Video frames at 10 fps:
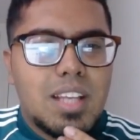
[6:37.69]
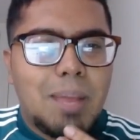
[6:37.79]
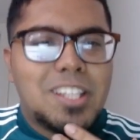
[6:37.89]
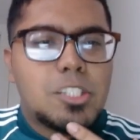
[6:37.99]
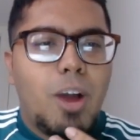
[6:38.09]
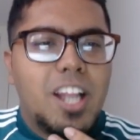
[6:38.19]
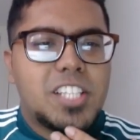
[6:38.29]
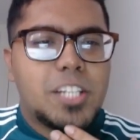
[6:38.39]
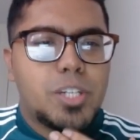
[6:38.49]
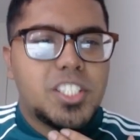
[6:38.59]
his squad is
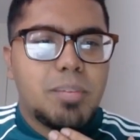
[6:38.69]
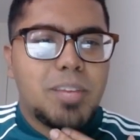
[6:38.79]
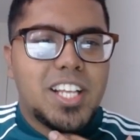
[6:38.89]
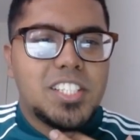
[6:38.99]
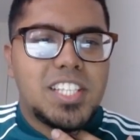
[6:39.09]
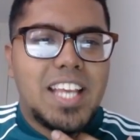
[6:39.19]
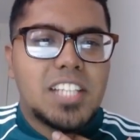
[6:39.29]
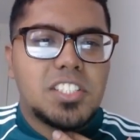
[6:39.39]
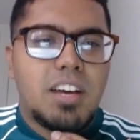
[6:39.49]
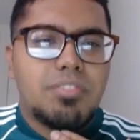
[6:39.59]
interesting because he
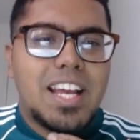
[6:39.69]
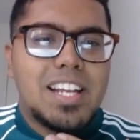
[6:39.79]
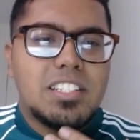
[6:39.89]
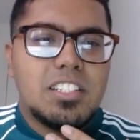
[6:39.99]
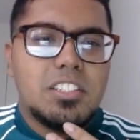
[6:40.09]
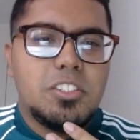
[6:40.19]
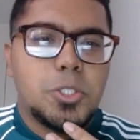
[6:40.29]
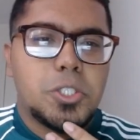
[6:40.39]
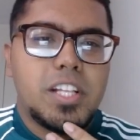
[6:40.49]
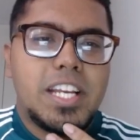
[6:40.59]
has stuff that you
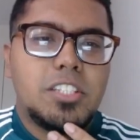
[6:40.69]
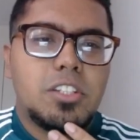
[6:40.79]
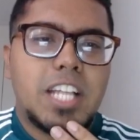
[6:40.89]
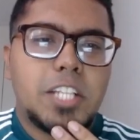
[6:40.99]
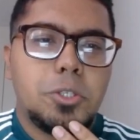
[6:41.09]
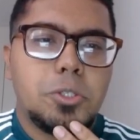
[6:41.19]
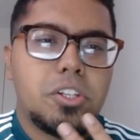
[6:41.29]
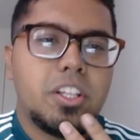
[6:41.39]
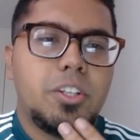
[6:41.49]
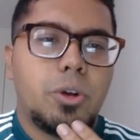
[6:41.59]

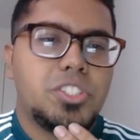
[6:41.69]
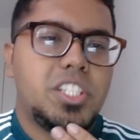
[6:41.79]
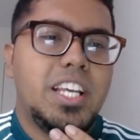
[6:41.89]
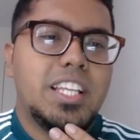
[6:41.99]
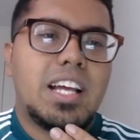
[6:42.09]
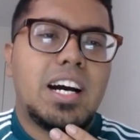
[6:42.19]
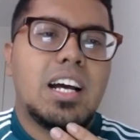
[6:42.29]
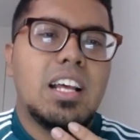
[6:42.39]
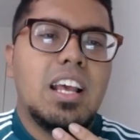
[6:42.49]
usually don't see in the